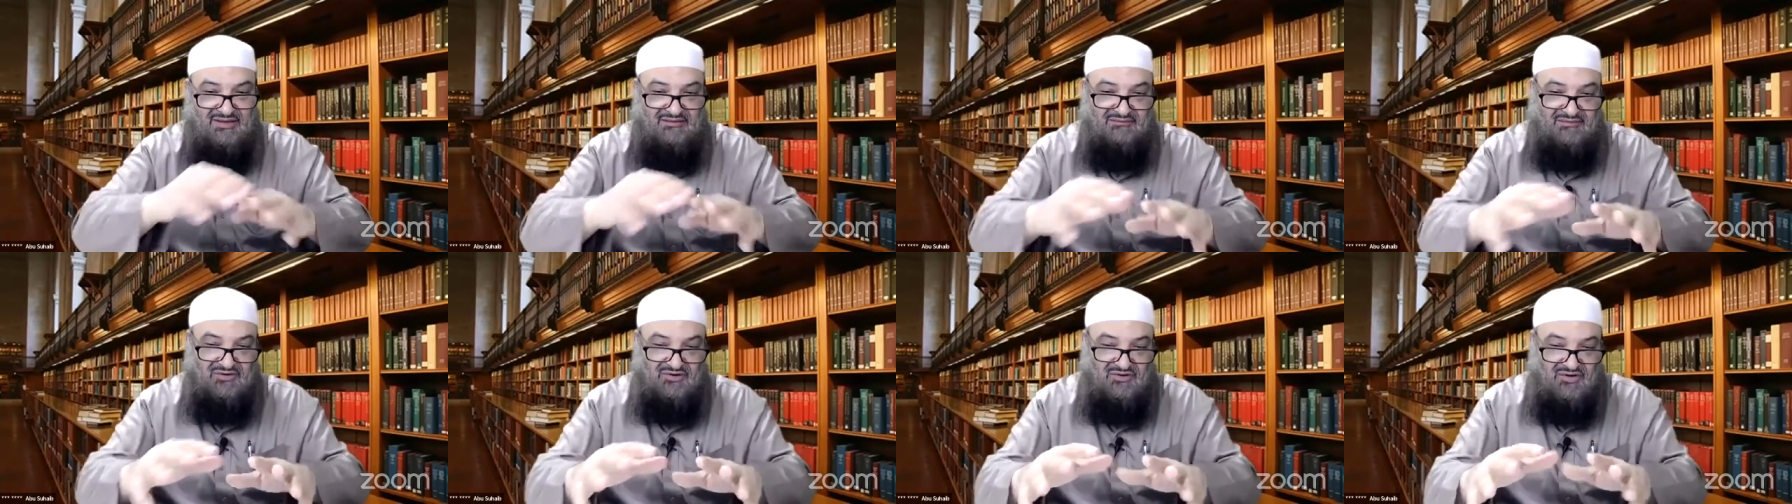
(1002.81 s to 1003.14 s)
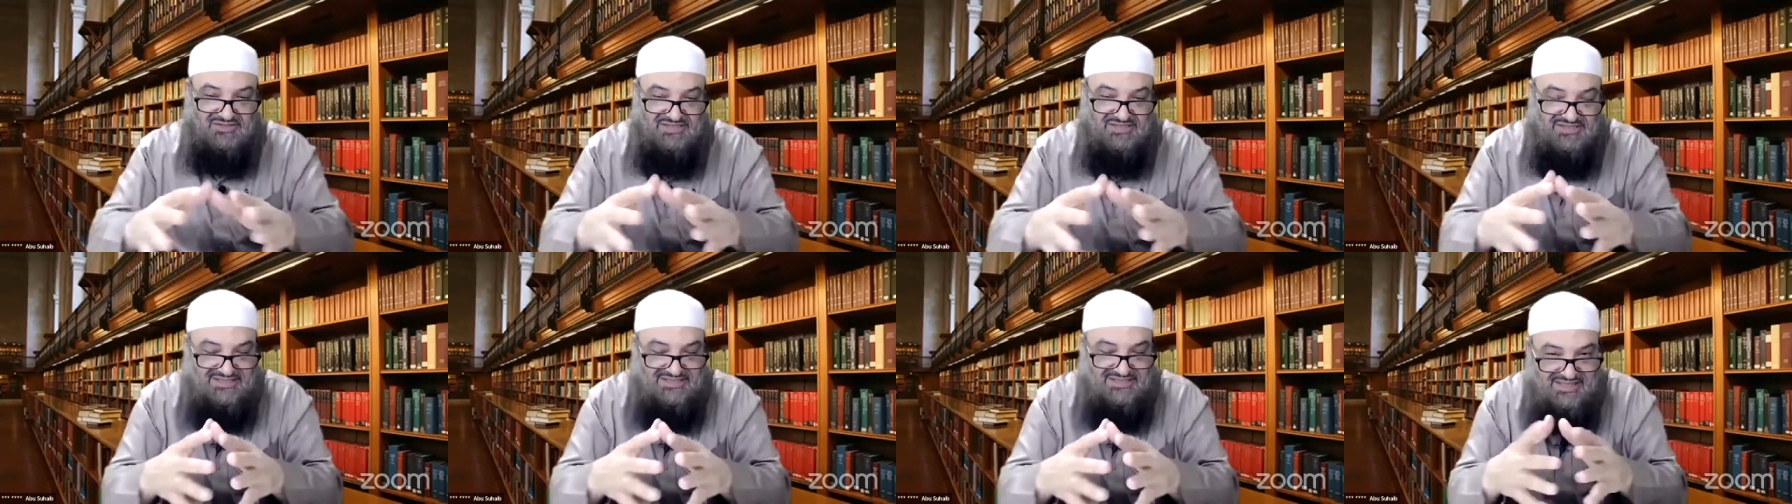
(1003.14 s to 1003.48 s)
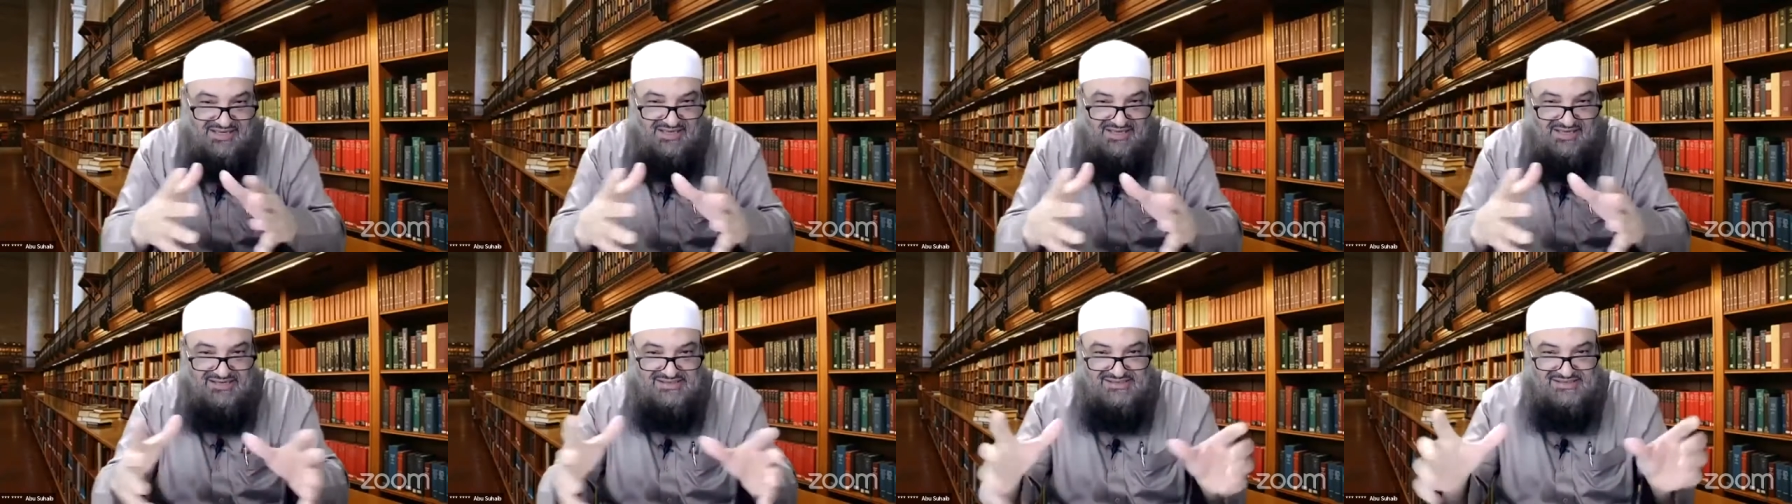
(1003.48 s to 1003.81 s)
Because this is
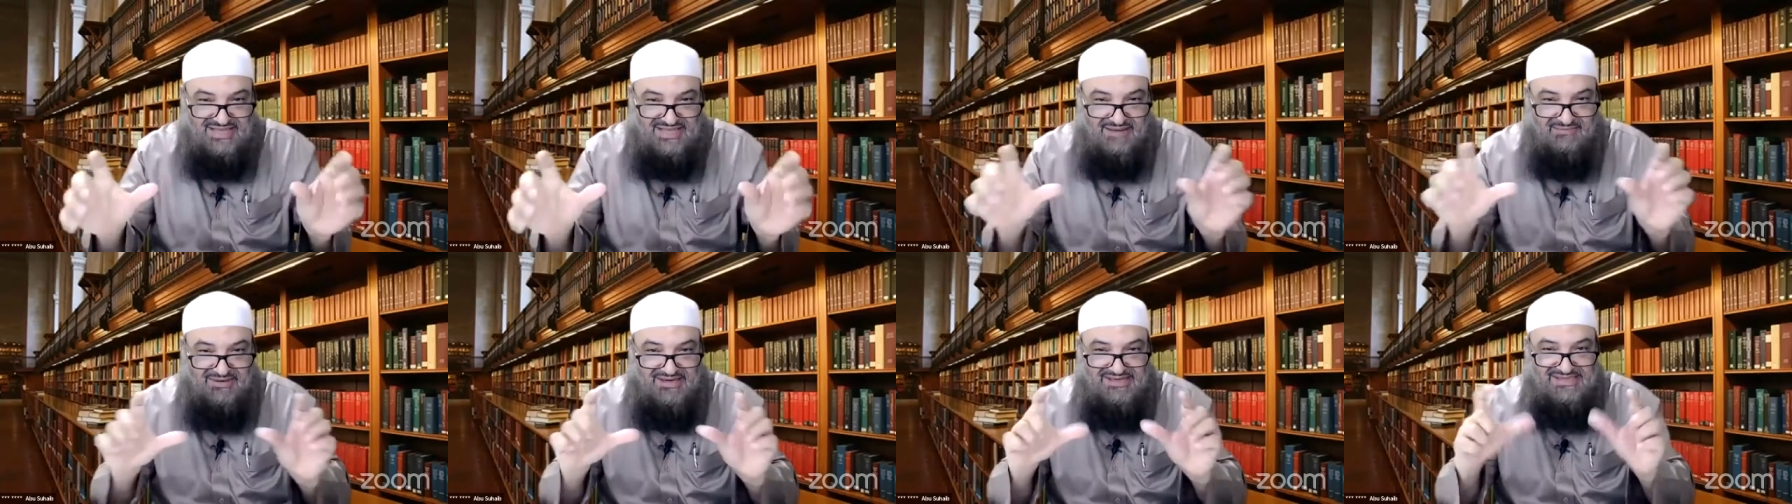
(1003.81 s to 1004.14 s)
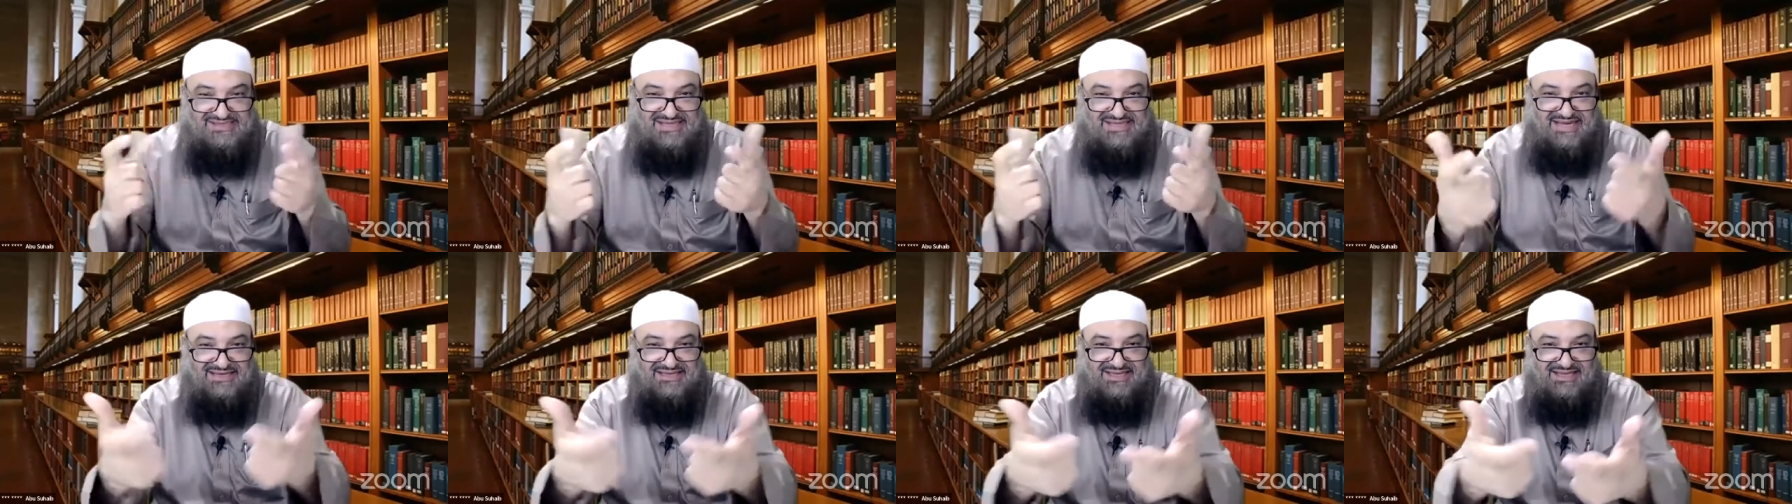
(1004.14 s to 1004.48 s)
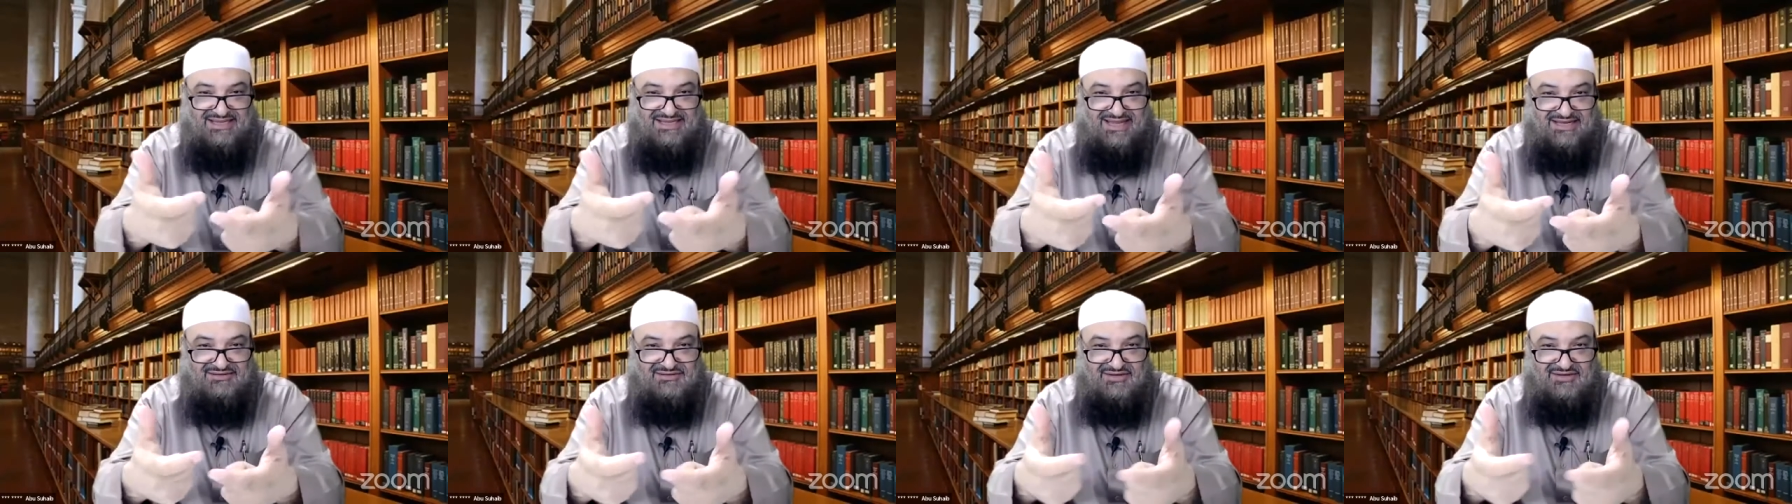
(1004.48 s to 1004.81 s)
the Islamic state
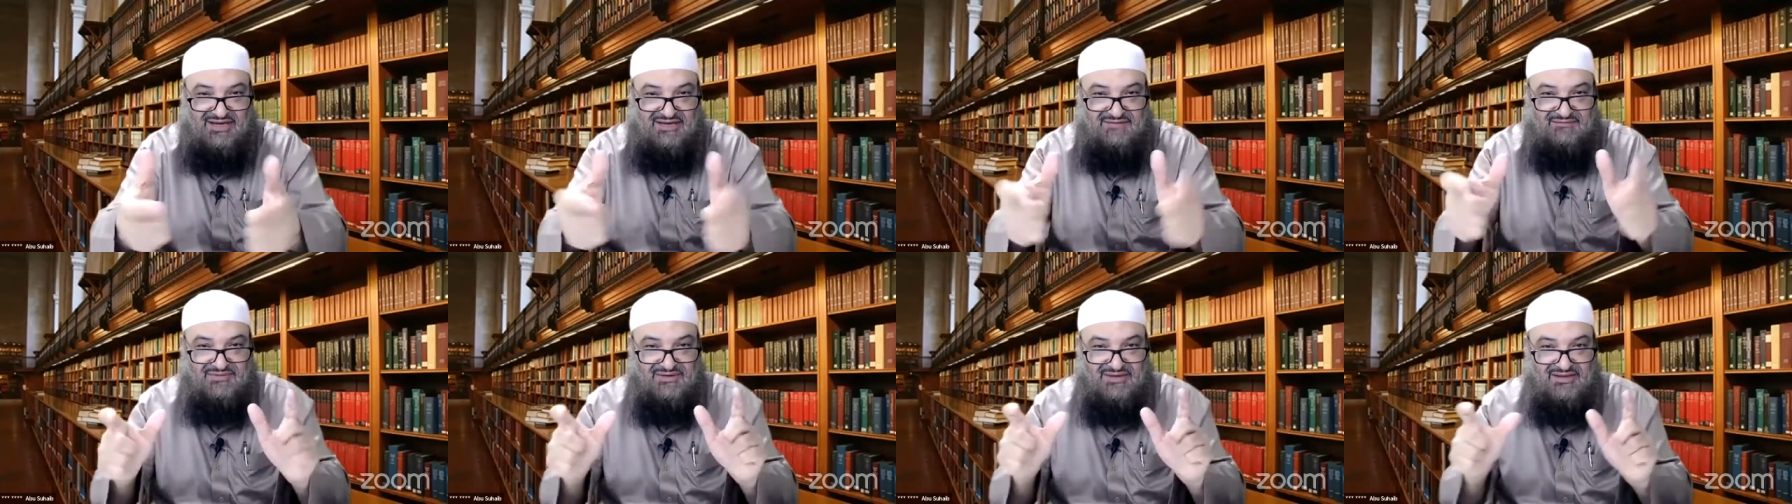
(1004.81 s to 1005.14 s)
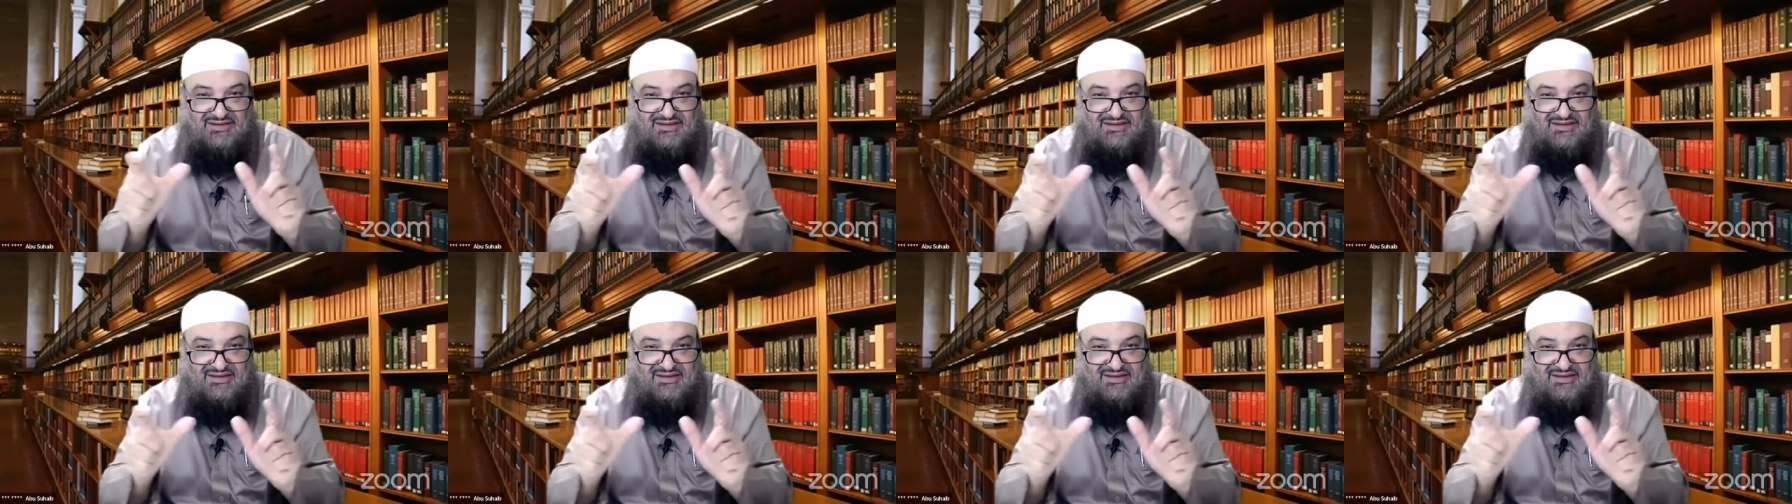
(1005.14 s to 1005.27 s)
at that time